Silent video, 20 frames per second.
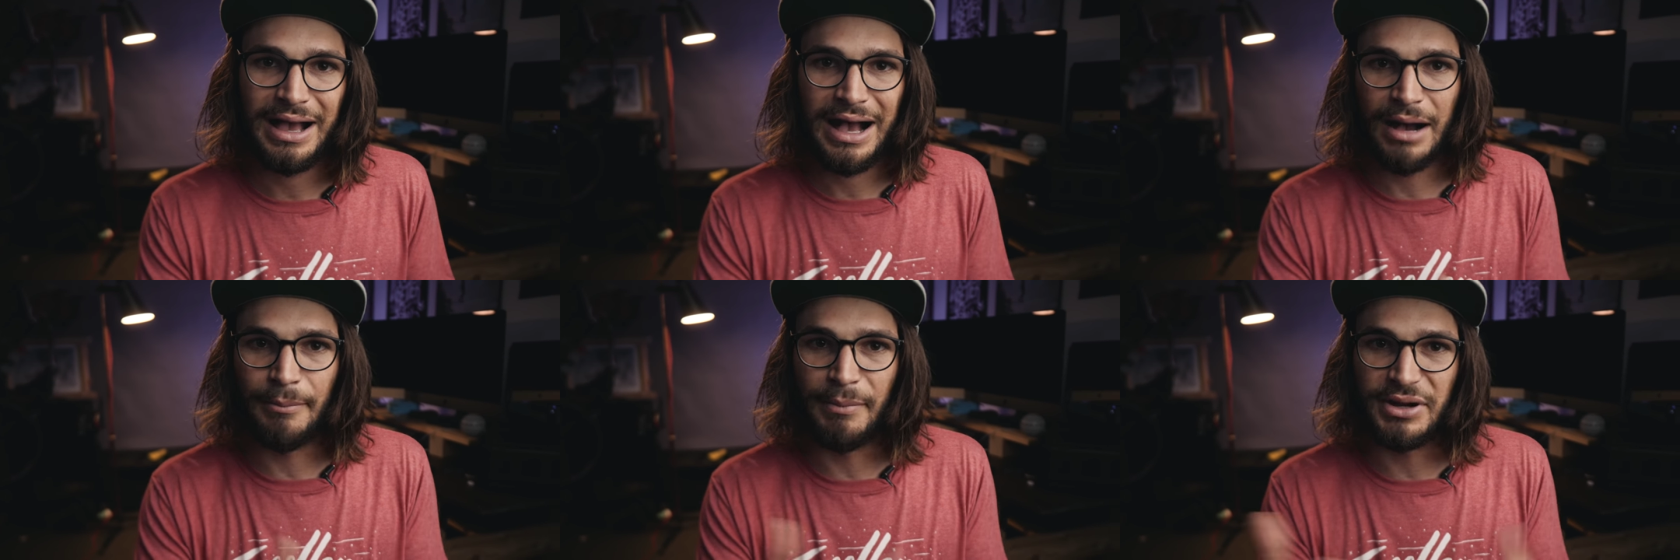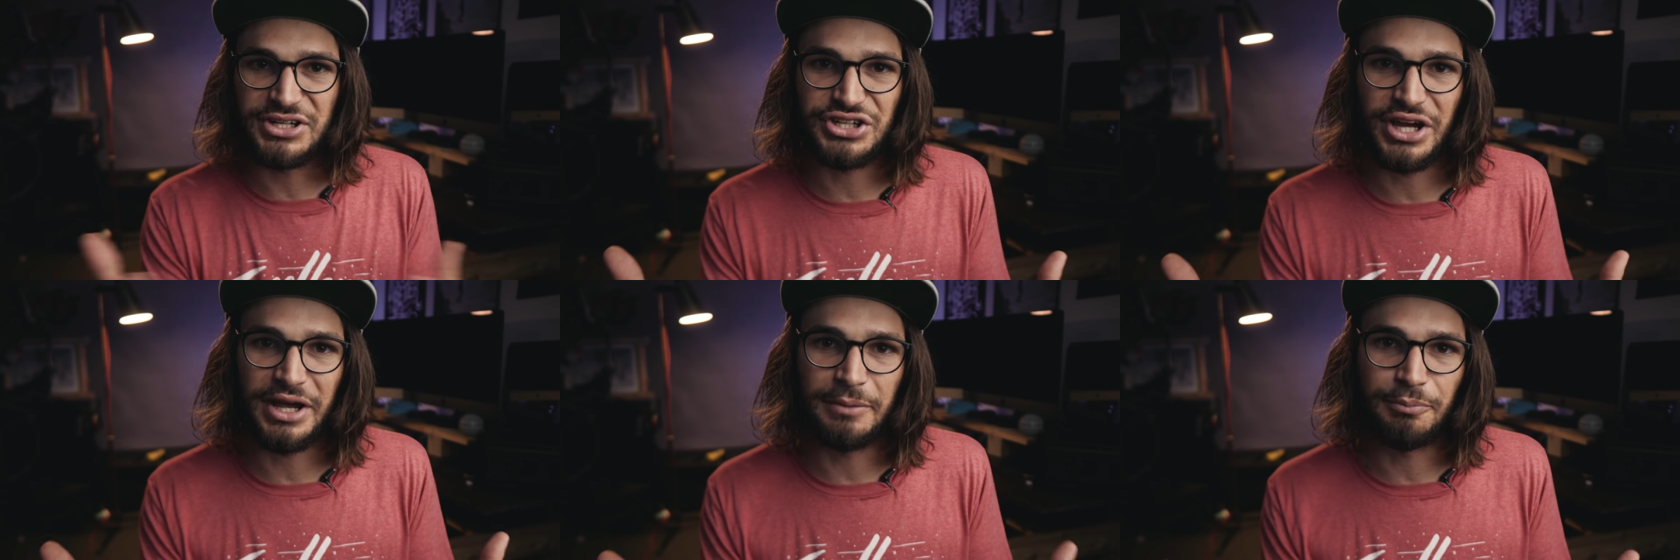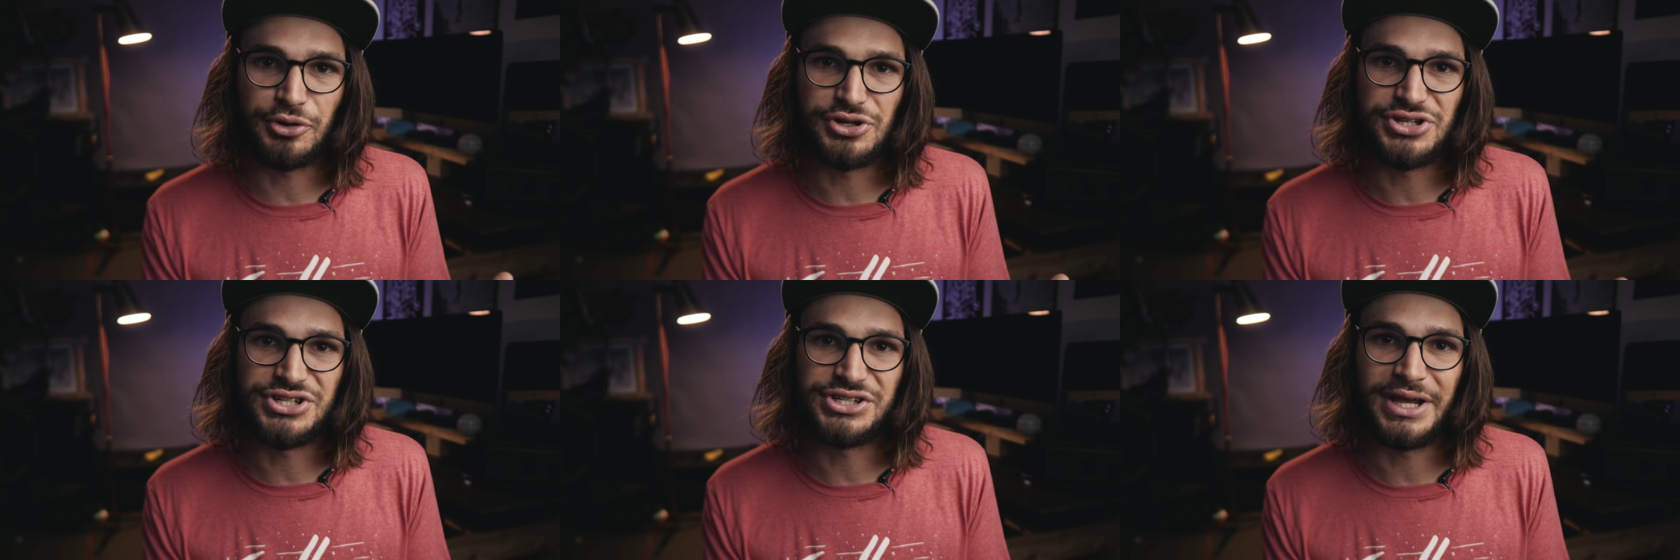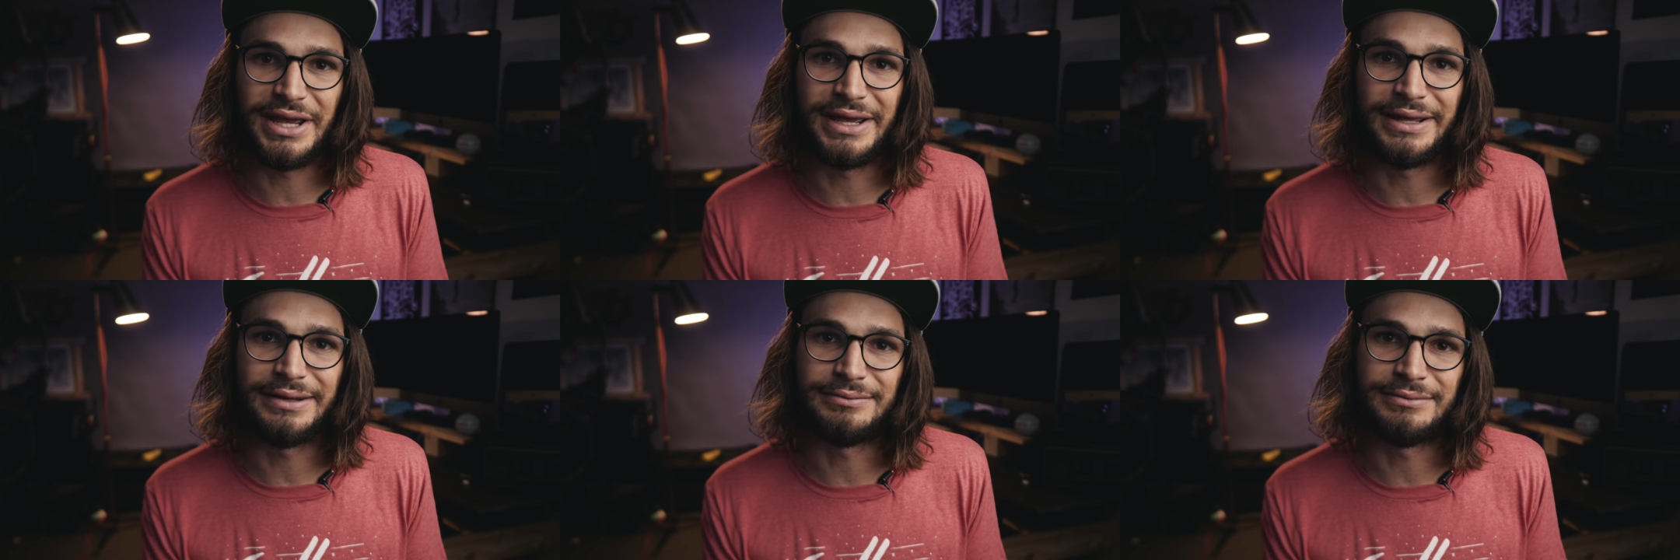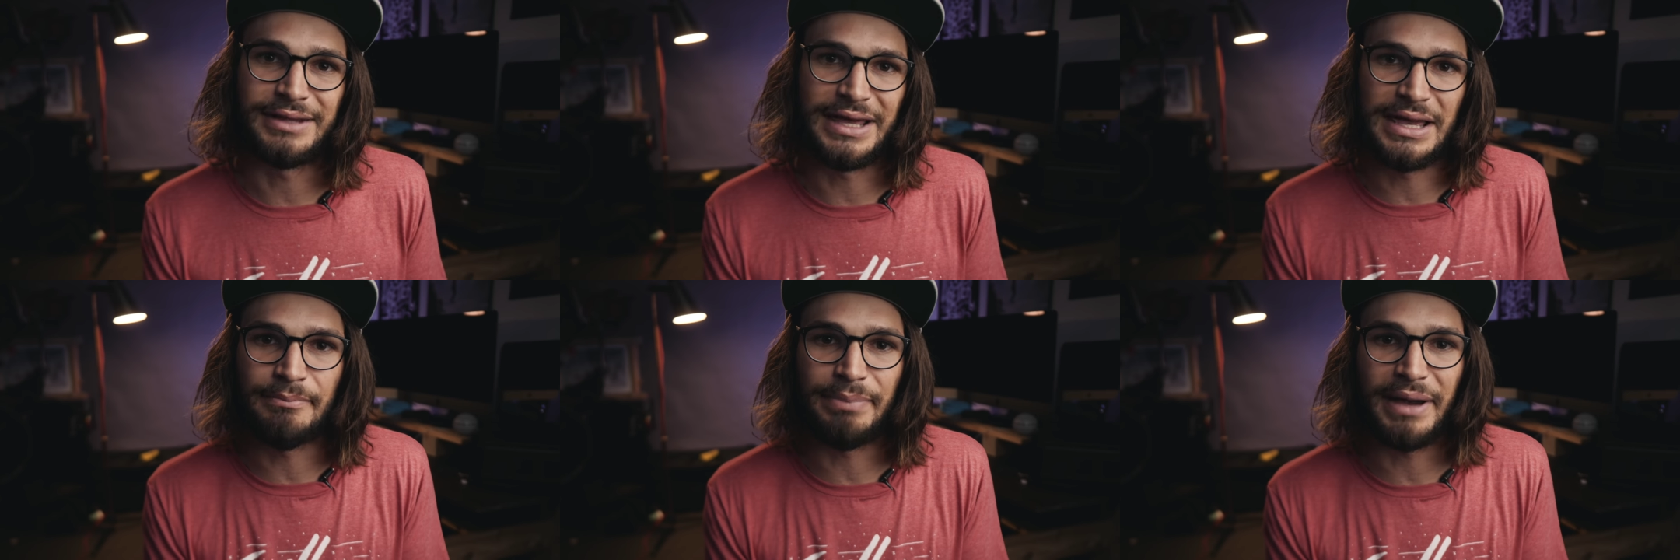how much I
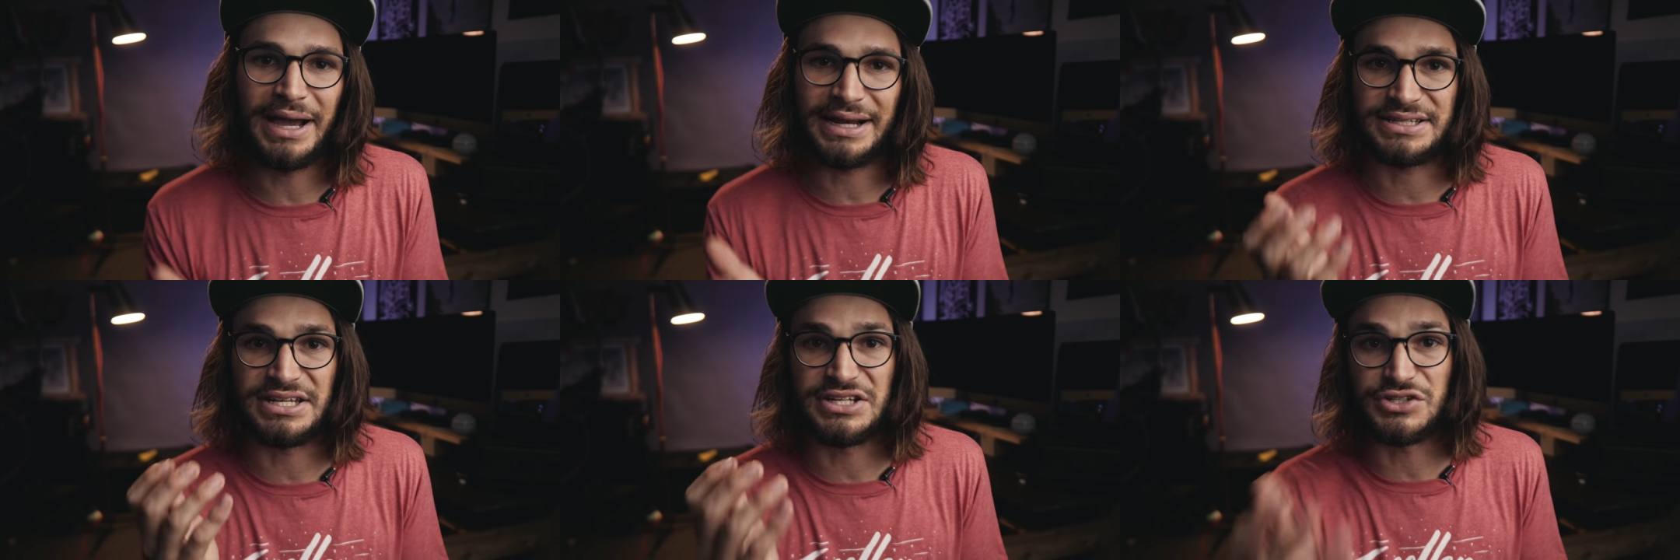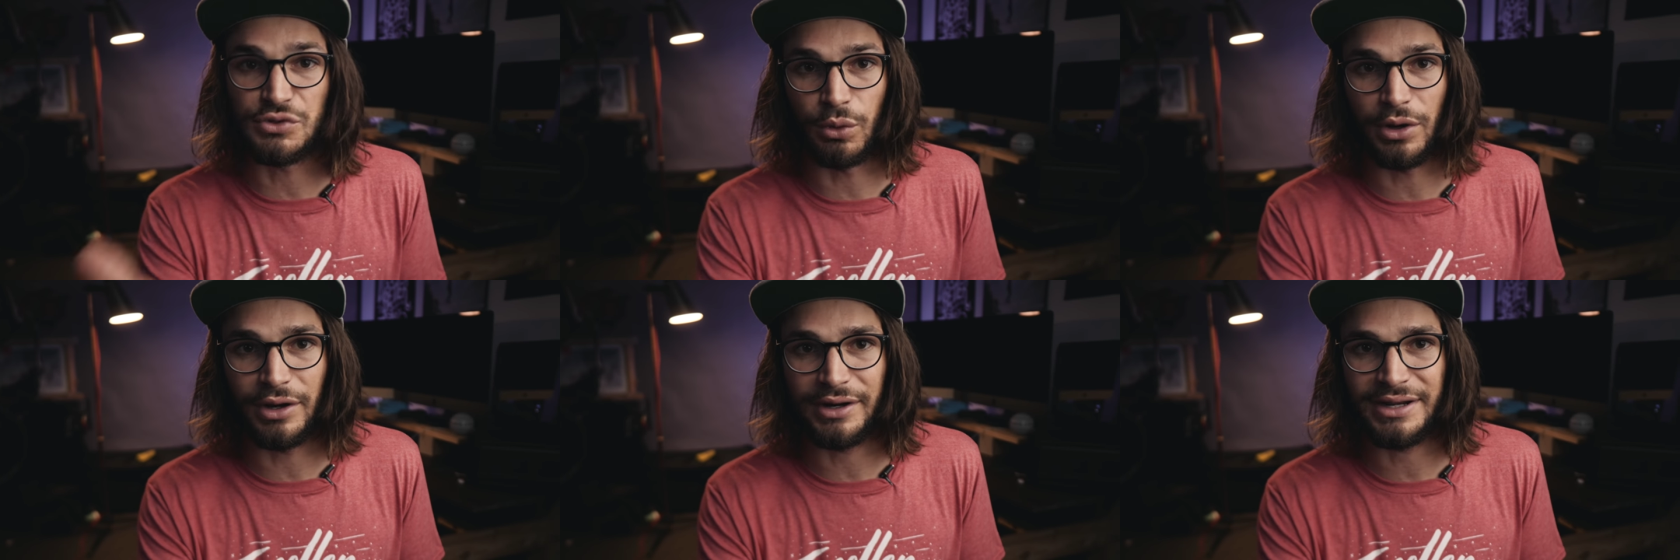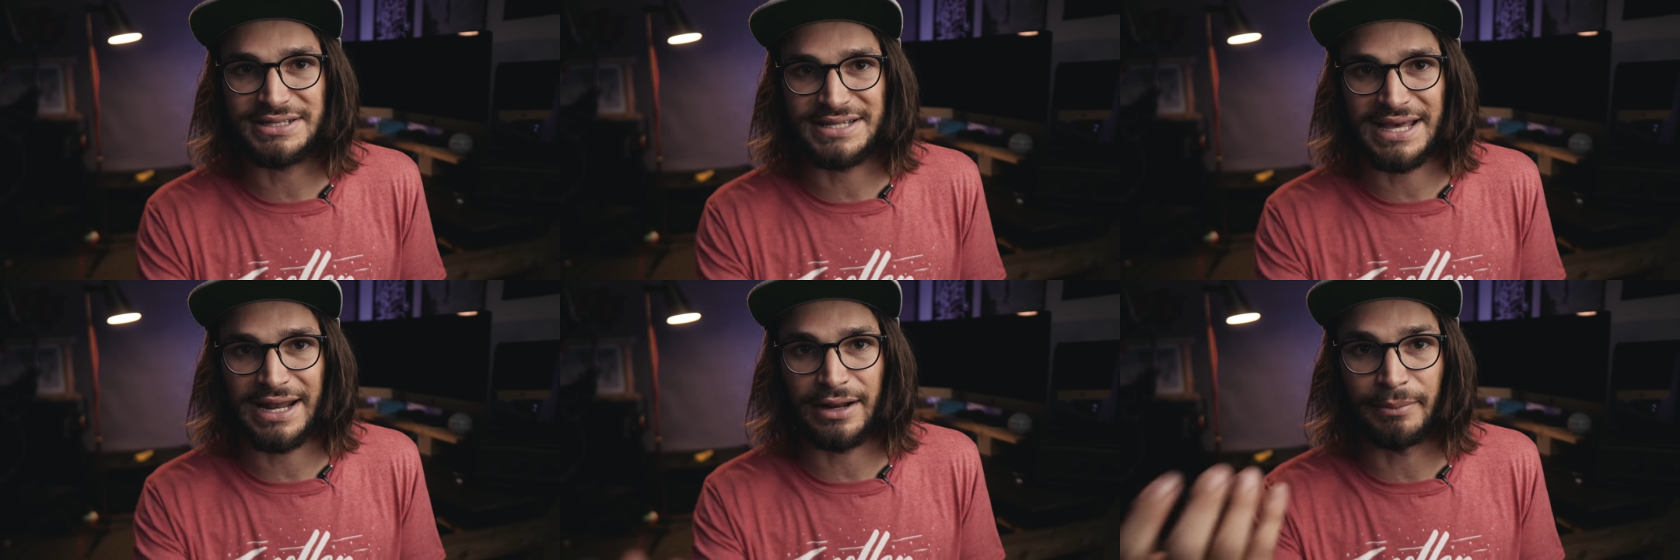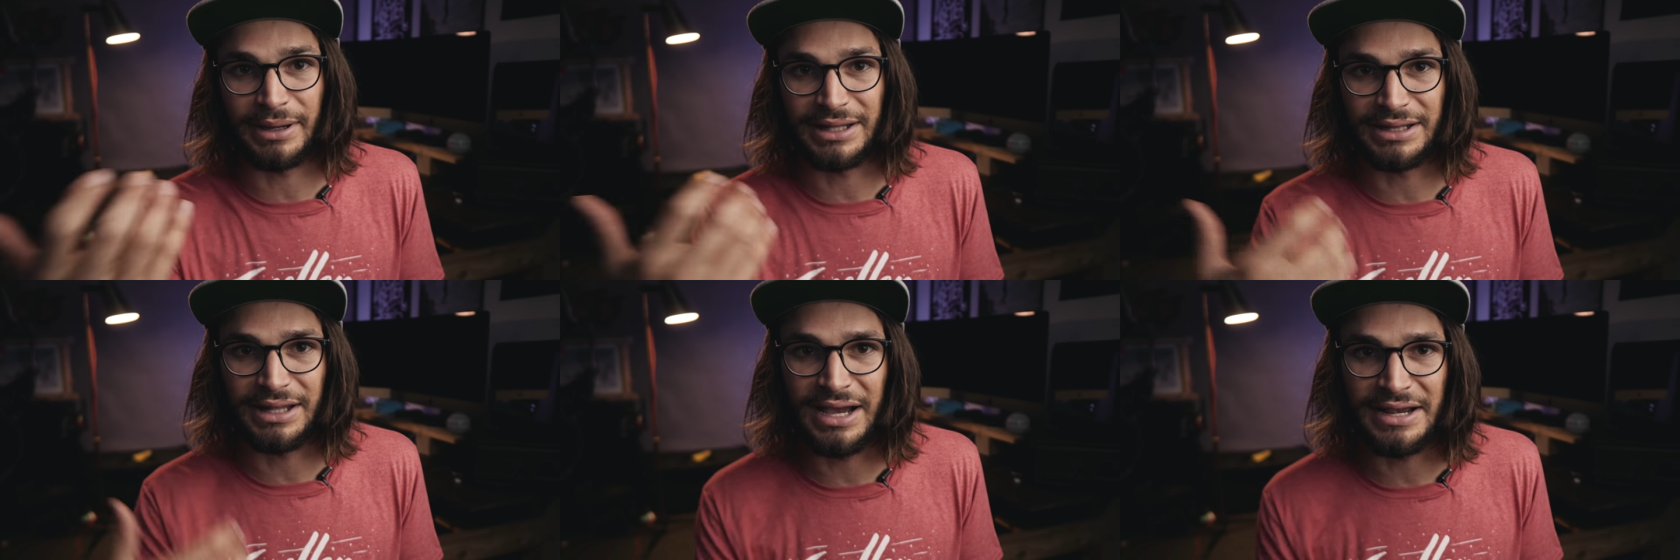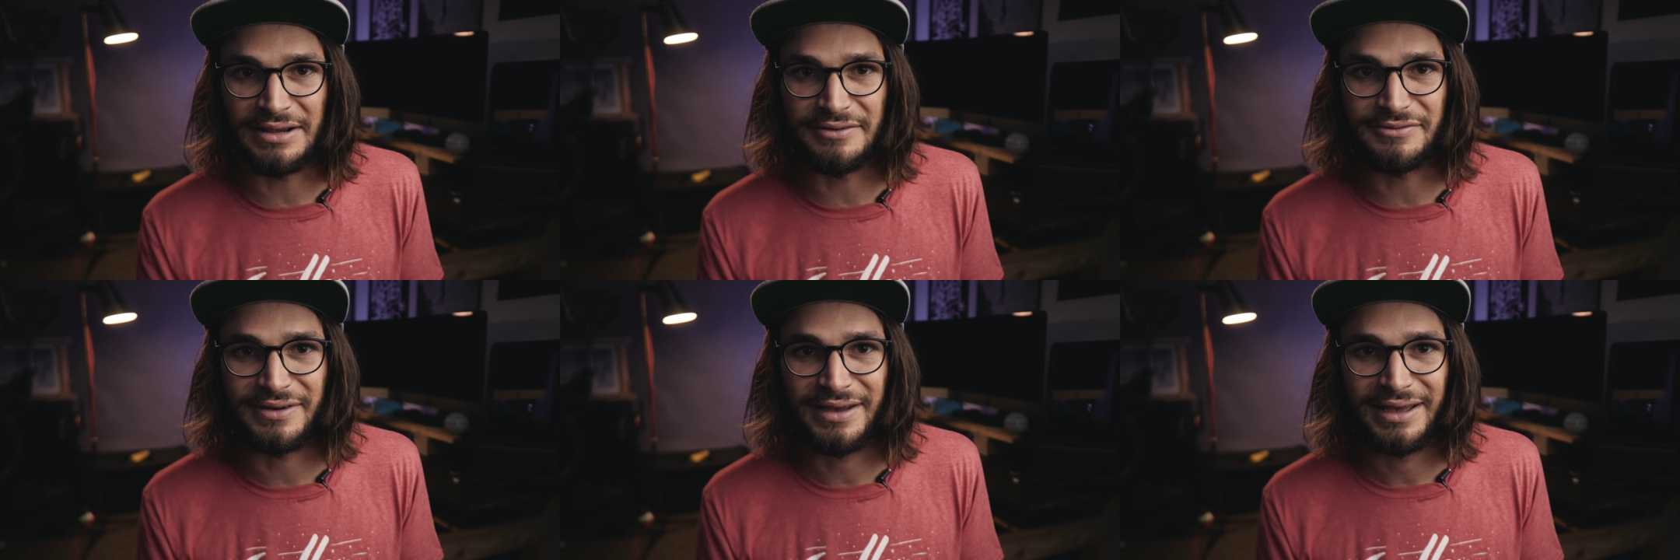appreciate the impact his work has had on my
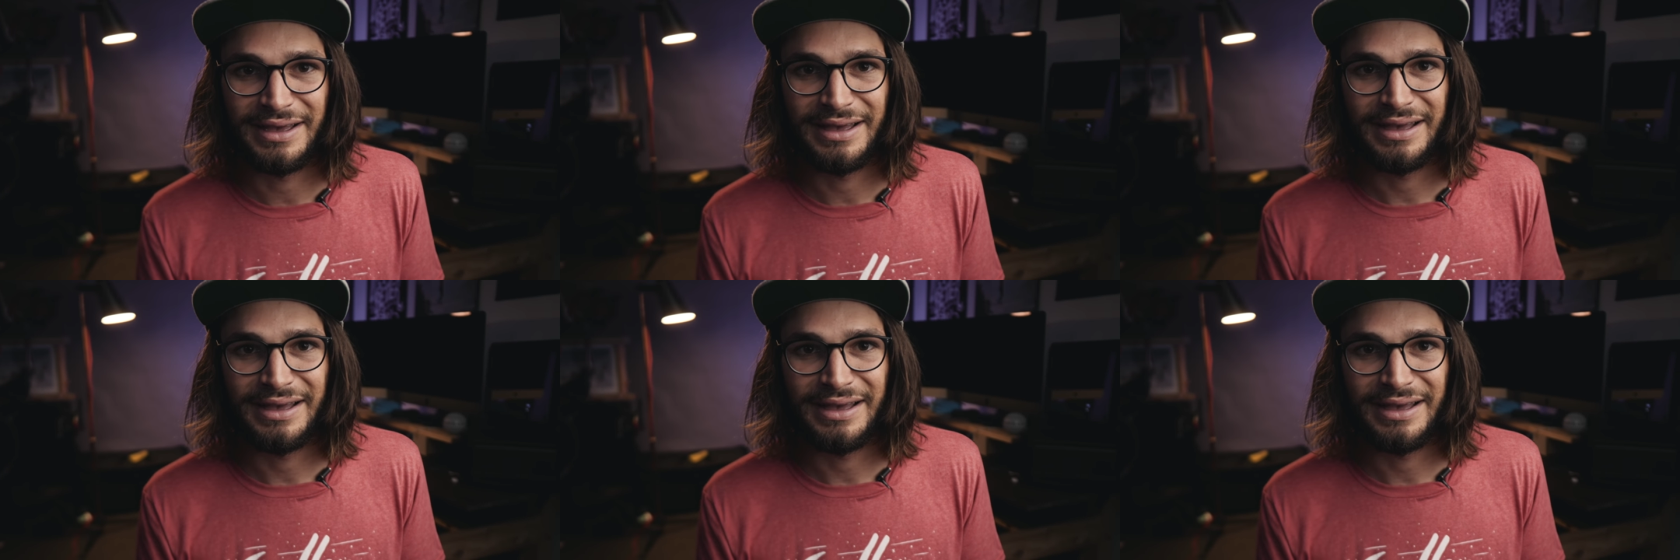life.